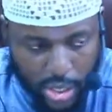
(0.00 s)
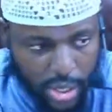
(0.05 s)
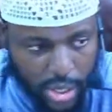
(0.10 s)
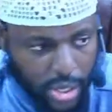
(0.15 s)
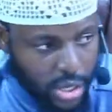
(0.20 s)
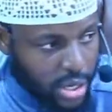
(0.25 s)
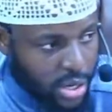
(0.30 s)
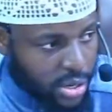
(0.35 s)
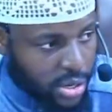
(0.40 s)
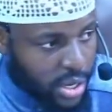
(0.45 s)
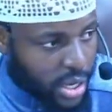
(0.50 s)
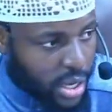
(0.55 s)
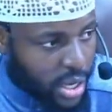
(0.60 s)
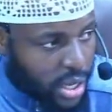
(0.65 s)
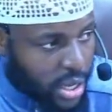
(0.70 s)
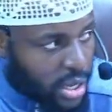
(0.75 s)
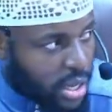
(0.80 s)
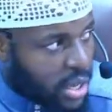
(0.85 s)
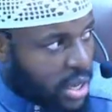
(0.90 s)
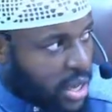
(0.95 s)
Okay,
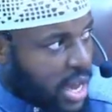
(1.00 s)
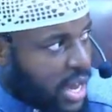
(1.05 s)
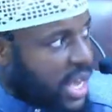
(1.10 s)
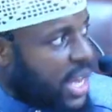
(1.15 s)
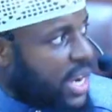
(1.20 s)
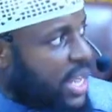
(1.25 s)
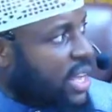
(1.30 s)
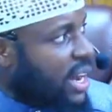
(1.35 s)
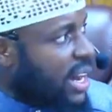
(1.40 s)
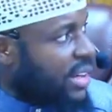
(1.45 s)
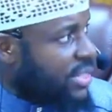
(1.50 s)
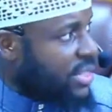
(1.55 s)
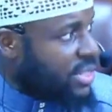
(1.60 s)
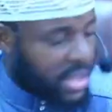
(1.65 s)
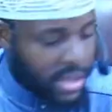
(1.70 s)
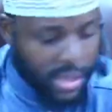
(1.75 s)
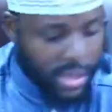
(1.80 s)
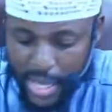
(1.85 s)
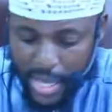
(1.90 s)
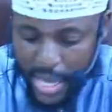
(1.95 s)
and any other
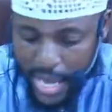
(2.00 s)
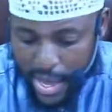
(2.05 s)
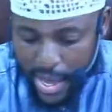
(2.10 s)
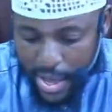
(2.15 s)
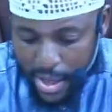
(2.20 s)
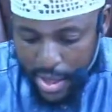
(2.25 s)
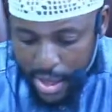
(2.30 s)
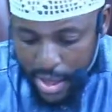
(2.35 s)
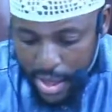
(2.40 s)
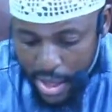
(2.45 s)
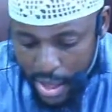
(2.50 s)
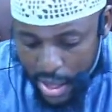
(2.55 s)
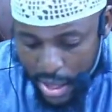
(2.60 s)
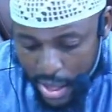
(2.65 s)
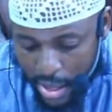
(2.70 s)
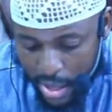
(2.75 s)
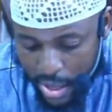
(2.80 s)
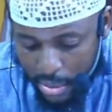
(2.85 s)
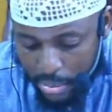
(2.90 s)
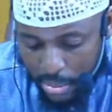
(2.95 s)
than that,
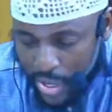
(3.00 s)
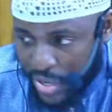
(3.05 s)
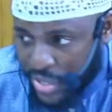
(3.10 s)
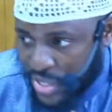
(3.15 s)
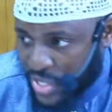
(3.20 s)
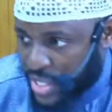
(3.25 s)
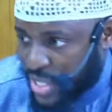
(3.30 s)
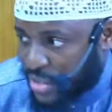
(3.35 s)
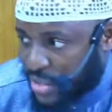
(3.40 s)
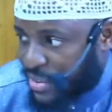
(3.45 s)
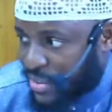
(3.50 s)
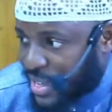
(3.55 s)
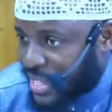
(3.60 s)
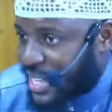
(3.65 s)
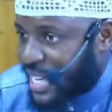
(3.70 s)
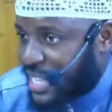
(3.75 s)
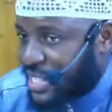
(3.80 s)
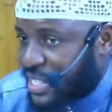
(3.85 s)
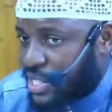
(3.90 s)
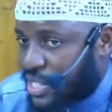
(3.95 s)
because of the fact that
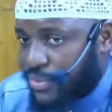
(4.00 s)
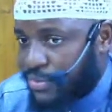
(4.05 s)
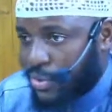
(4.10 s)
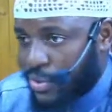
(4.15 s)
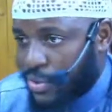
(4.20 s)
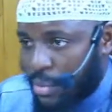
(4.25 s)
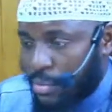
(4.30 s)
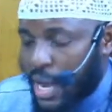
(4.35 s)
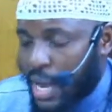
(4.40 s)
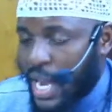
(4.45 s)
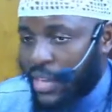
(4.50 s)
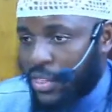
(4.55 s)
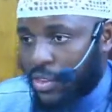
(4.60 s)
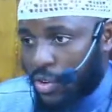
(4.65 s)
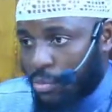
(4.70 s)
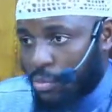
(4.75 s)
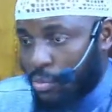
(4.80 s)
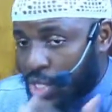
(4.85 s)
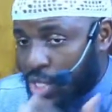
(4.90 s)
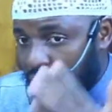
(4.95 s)
it is for them, i.e. the
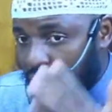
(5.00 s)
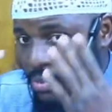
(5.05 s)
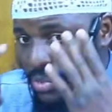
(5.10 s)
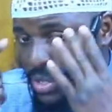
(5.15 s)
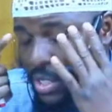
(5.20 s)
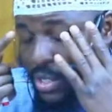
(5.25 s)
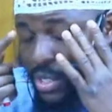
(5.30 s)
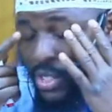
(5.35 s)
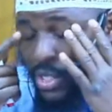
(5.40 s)
non-Muslims, in this